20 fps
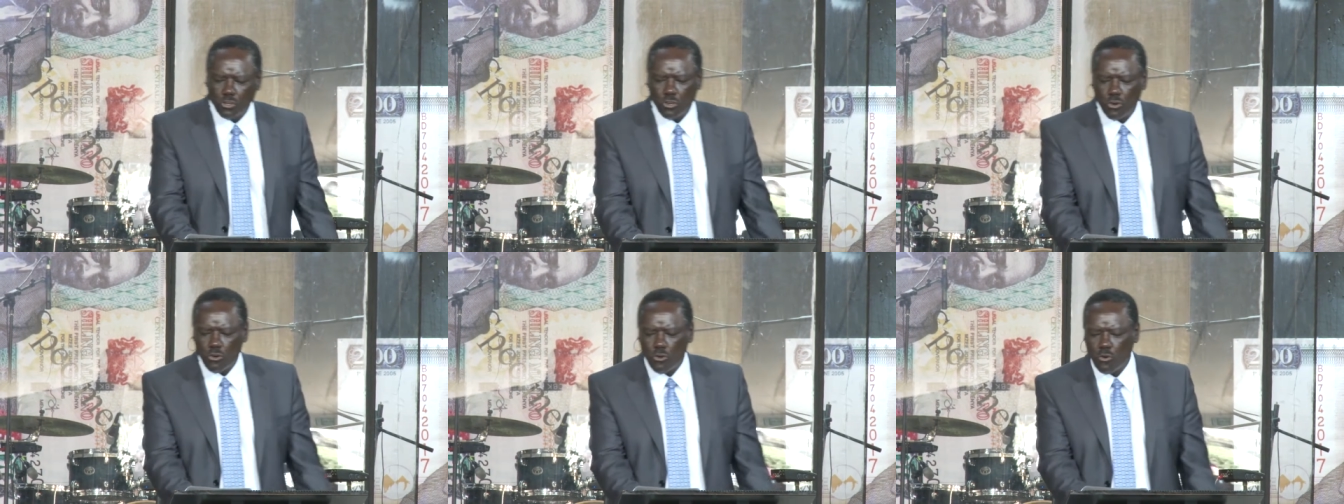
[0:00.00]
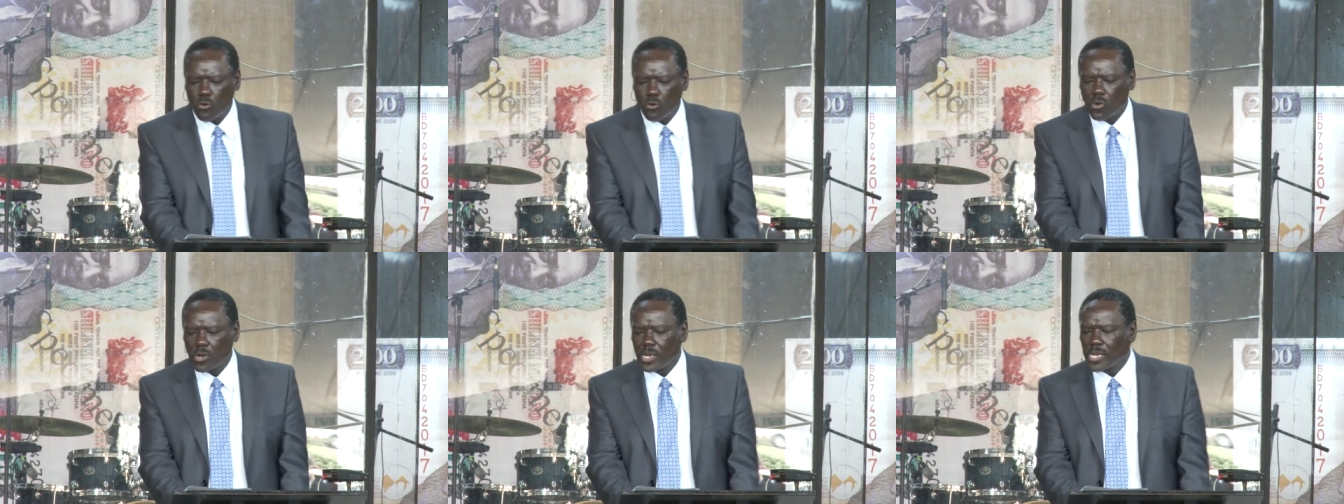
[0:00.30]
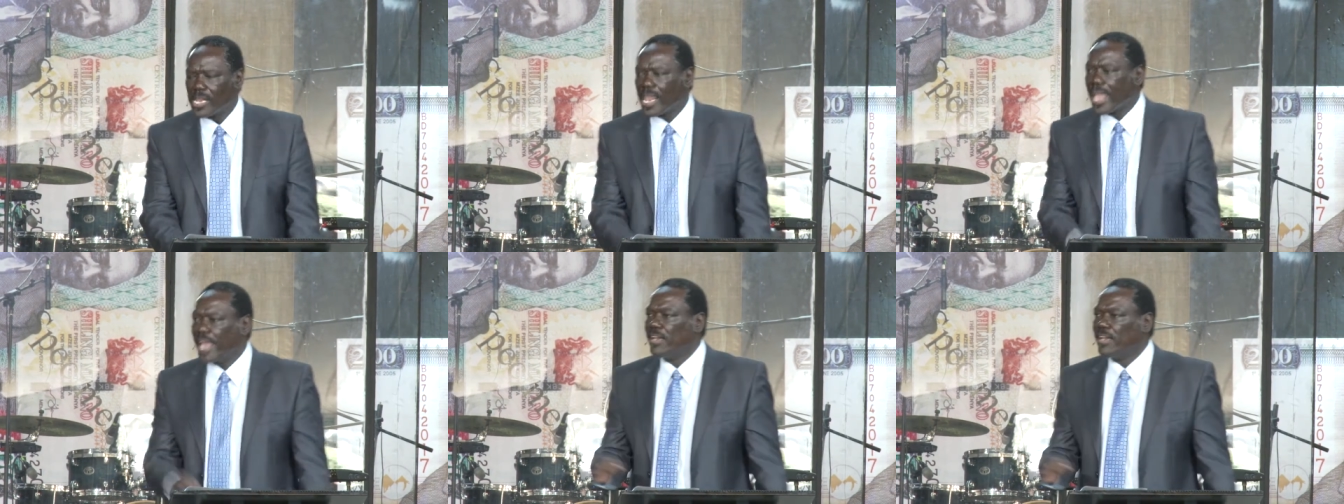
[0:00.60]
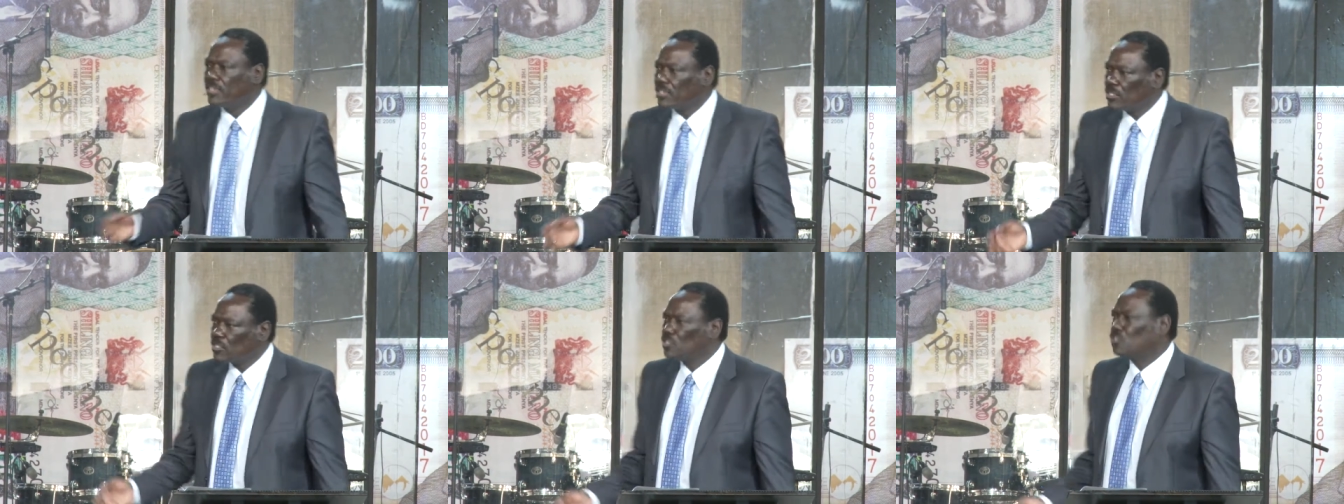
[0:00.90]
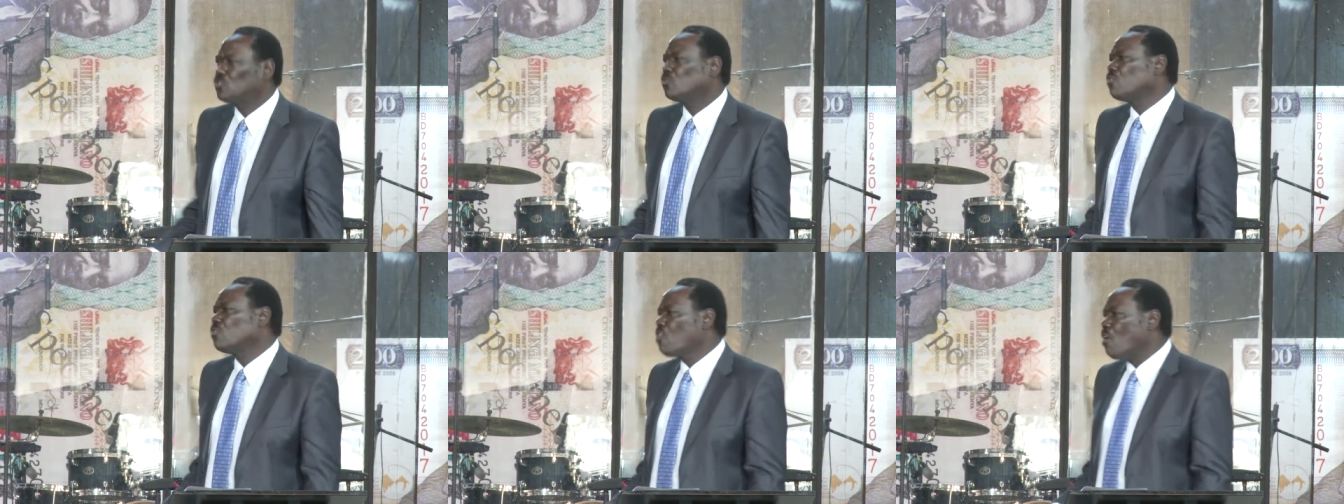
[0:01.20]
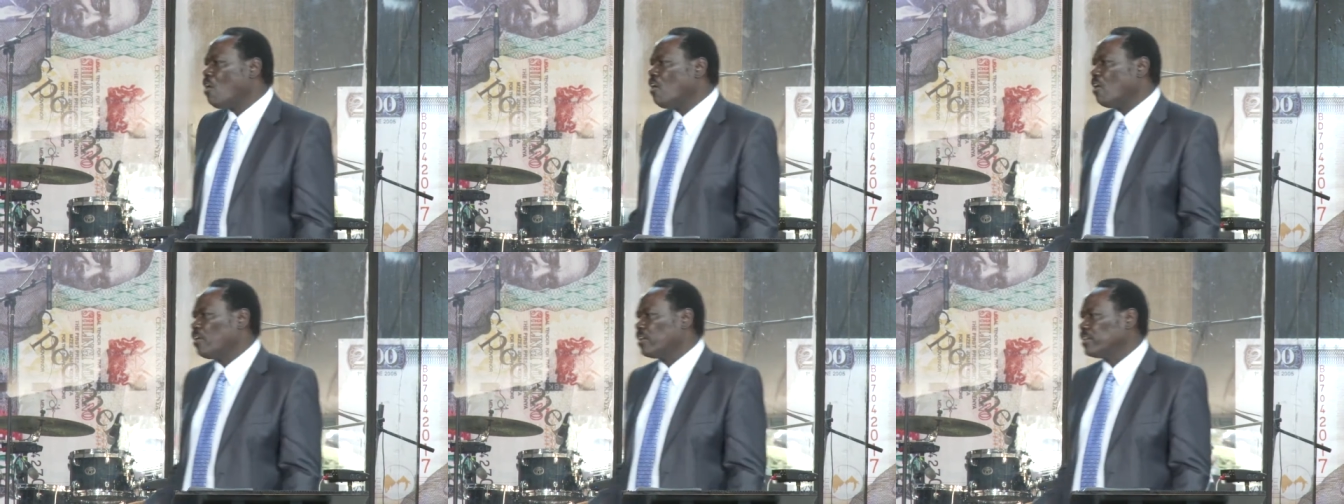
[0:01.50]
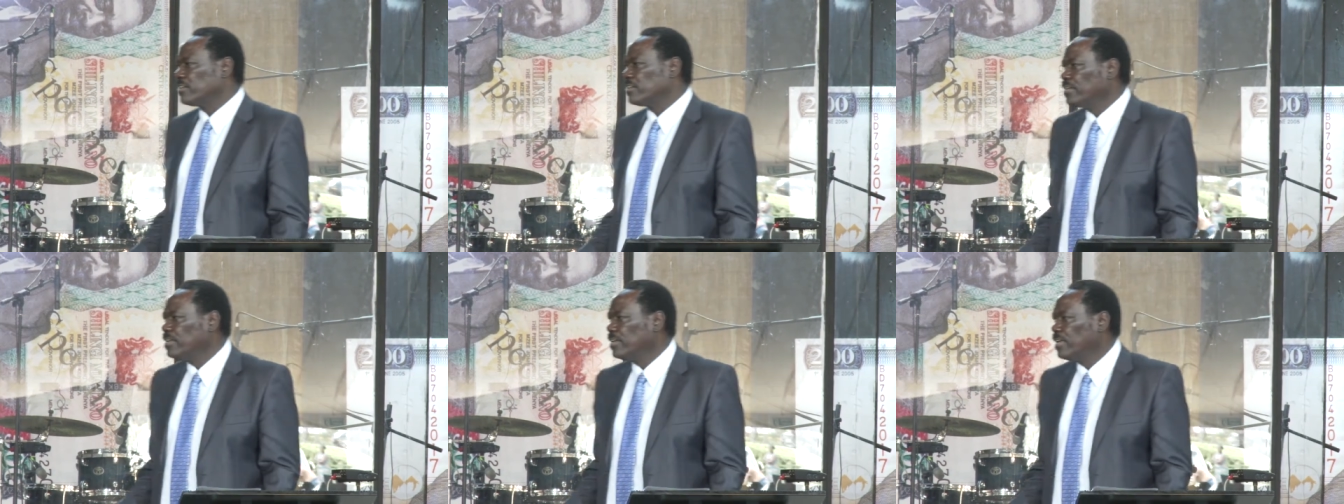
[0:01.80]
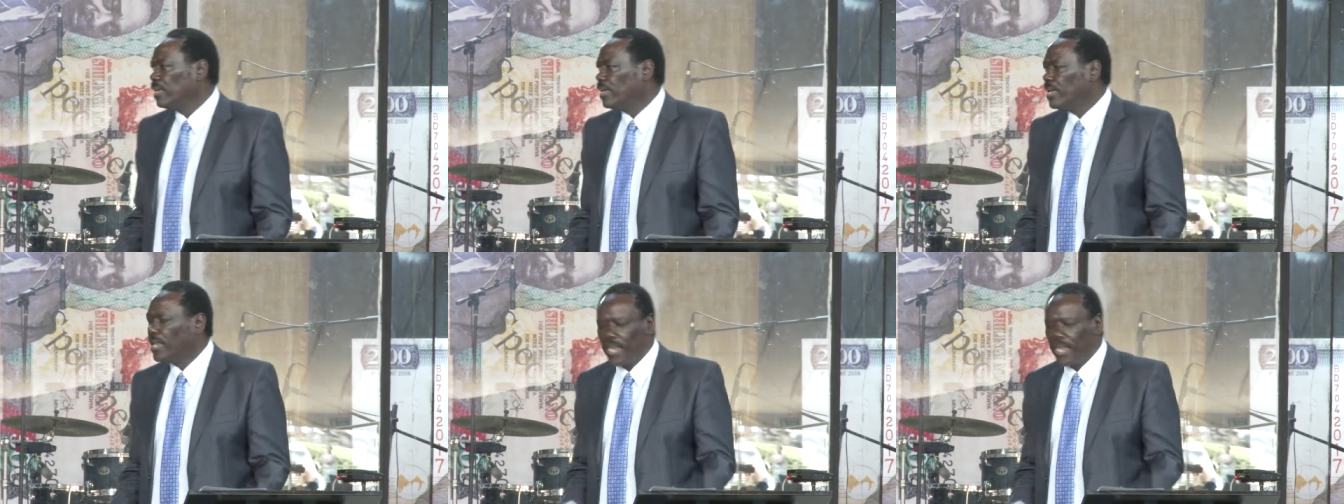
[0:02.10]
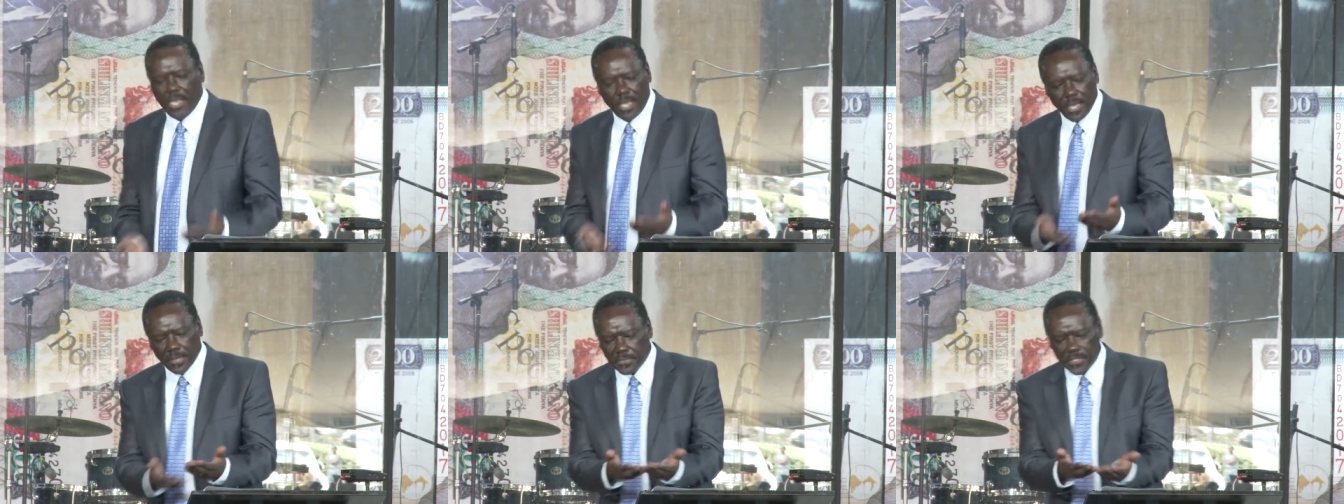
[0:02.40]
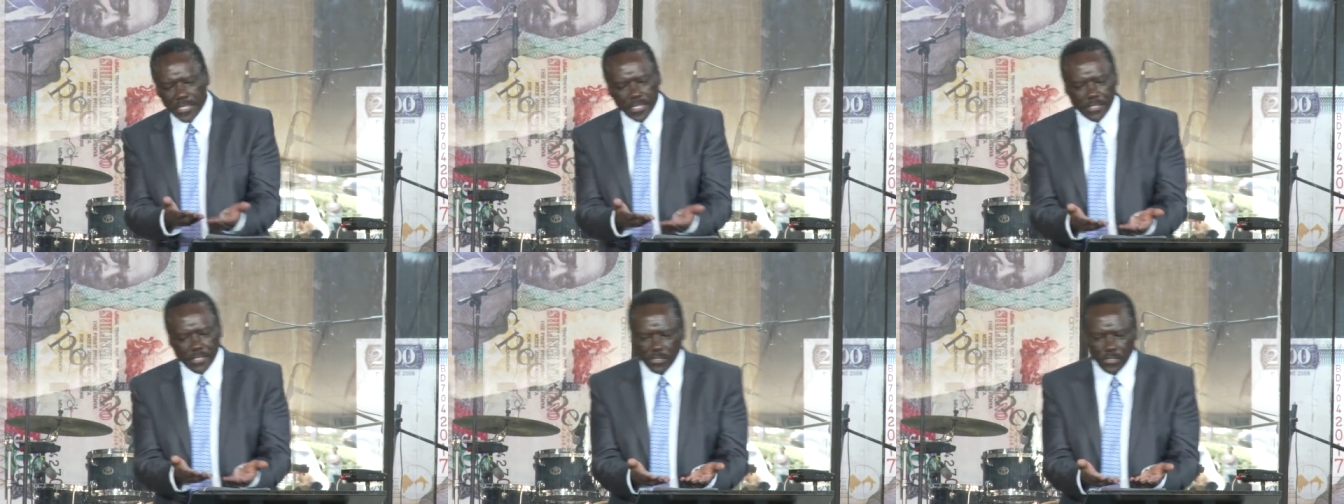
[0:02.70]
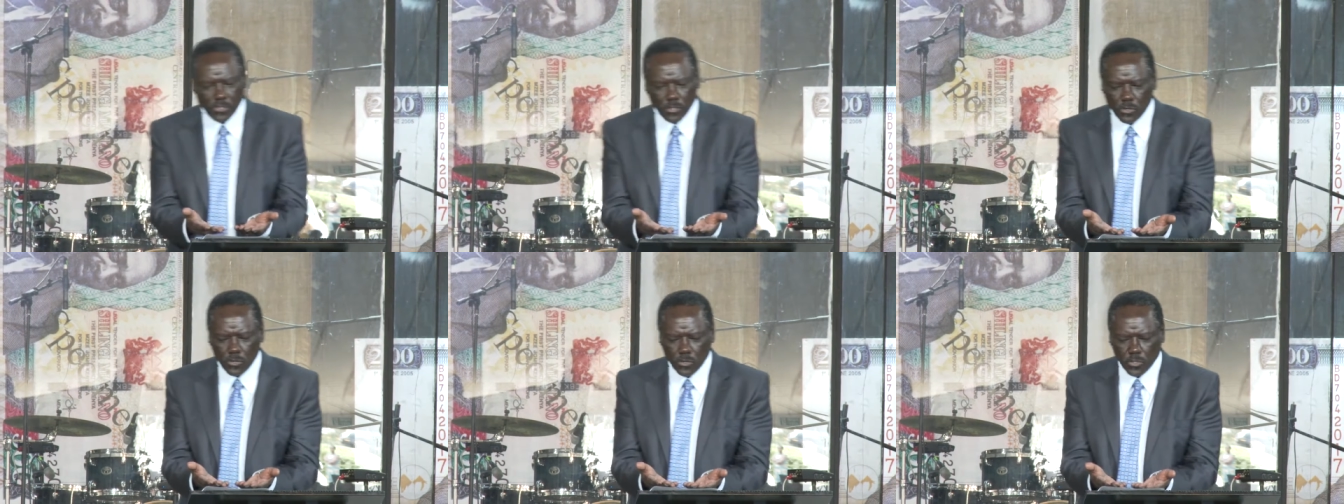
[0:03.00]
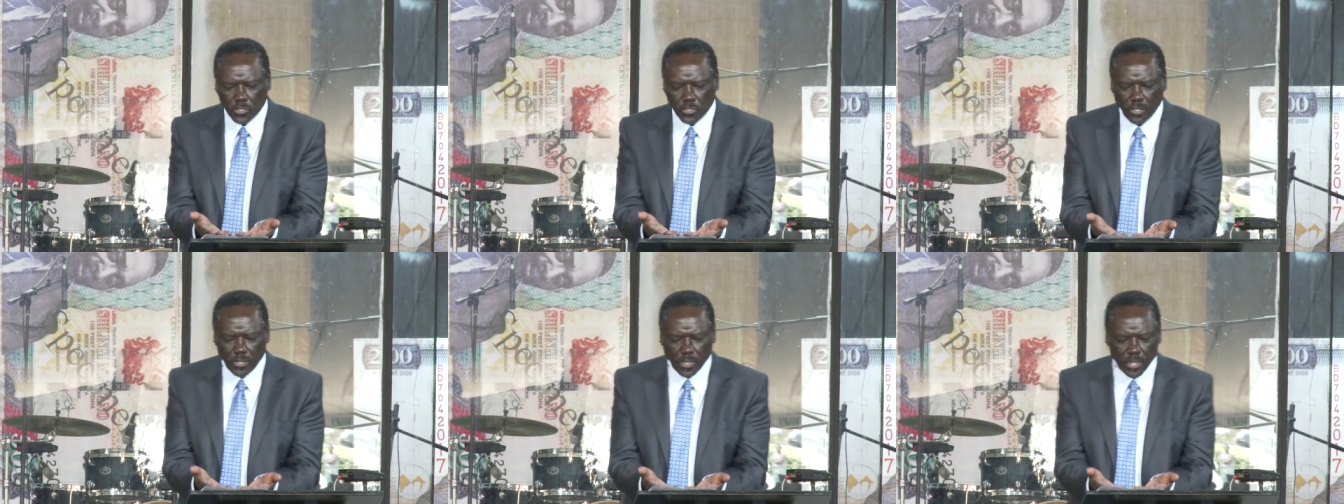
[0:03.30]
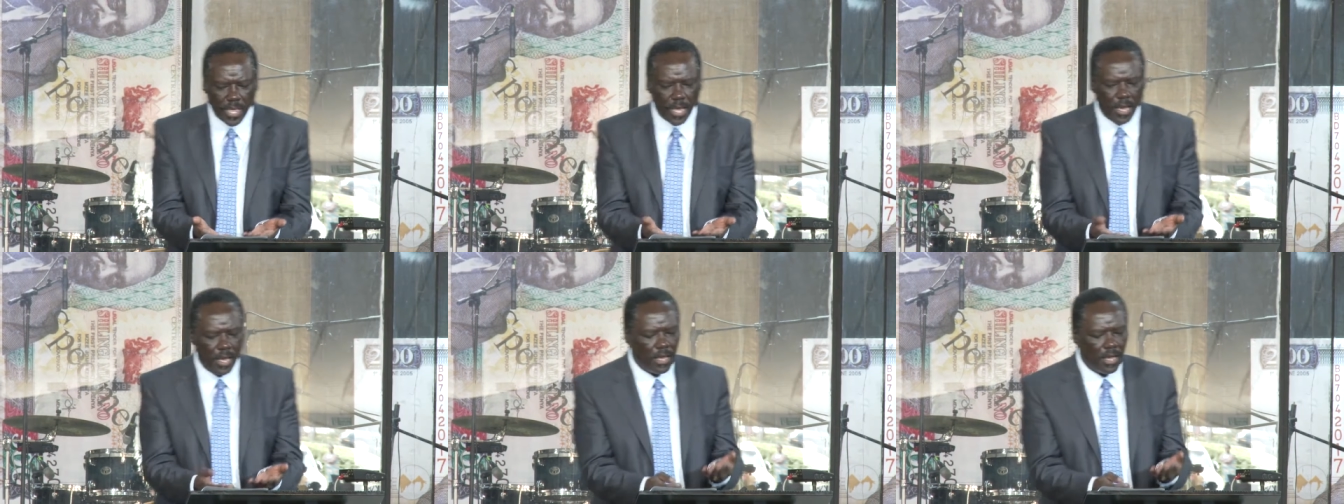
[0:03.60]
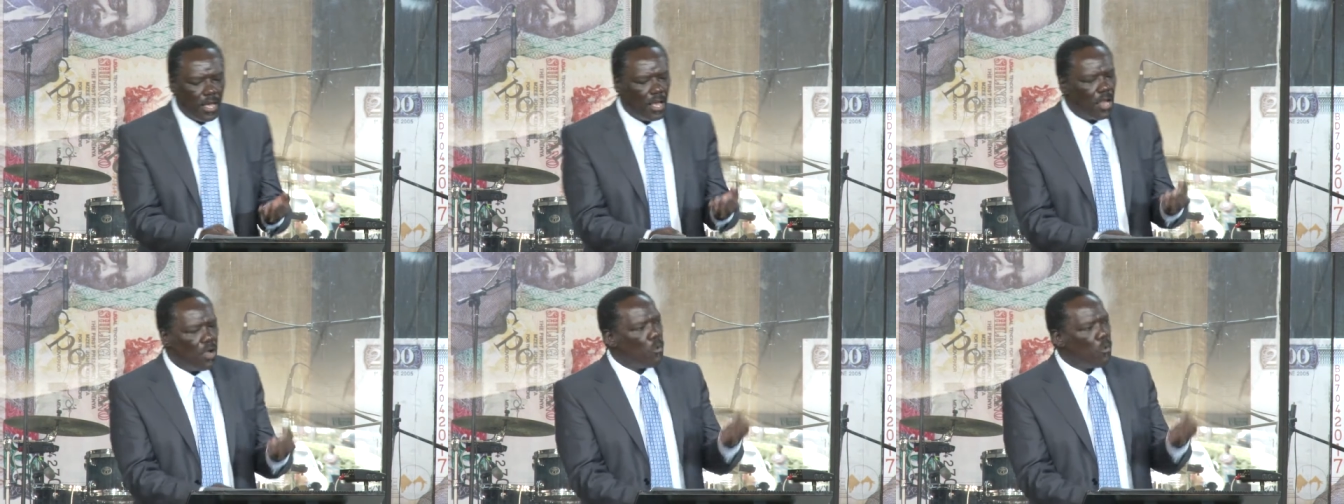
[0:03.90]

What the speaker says: do you lend to God? He gives us a solution there.